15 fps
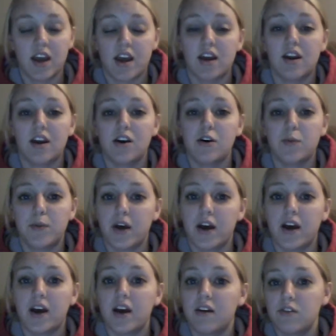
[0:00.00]
and I hope
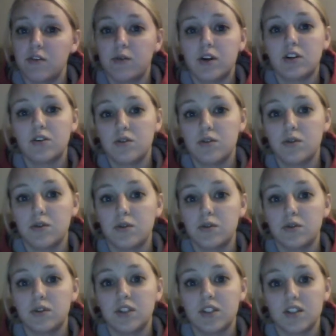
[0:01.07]
that everyone
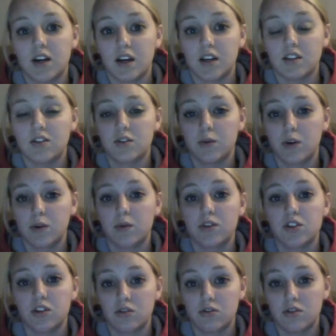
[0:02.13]
who decides to work with
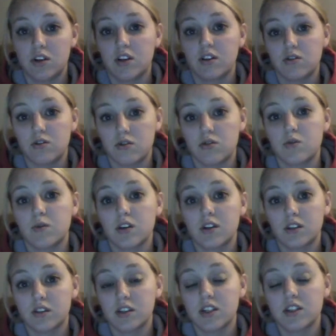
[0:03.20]
children in their social work
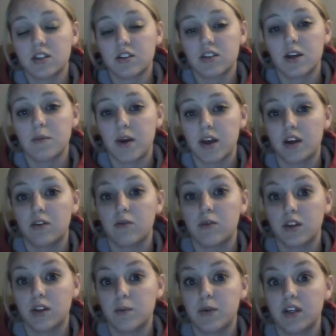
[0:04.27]
careers can make a
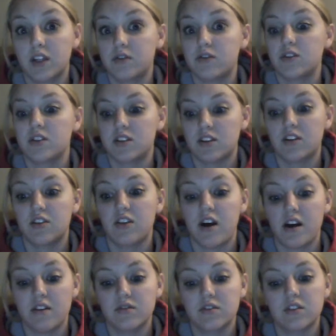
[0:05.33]
really big difference in their
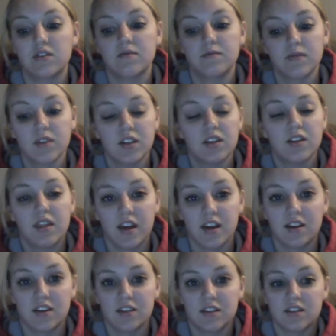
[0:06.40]
lives.
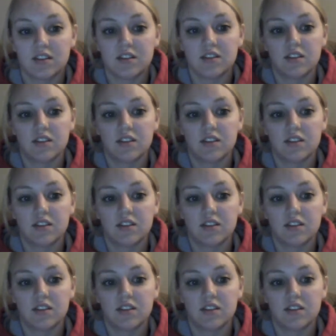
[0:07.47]
Thanks.